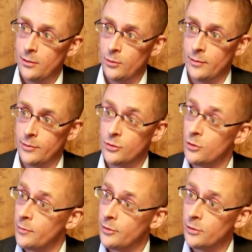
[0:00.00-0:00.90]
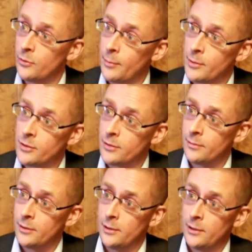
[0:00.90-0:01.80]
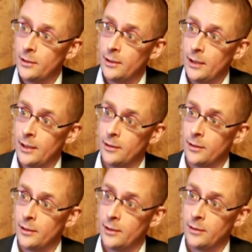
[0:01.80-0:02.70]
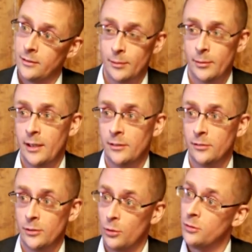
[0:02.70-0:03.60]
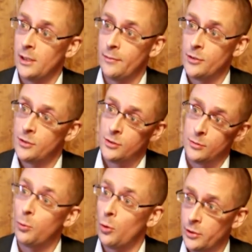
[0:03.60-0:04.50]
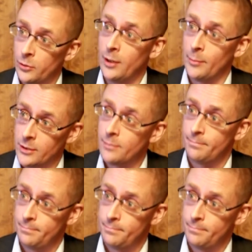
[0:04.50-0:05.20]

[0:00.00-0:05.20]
you have a service agreement, and uh, in some cases you also have a support agreement.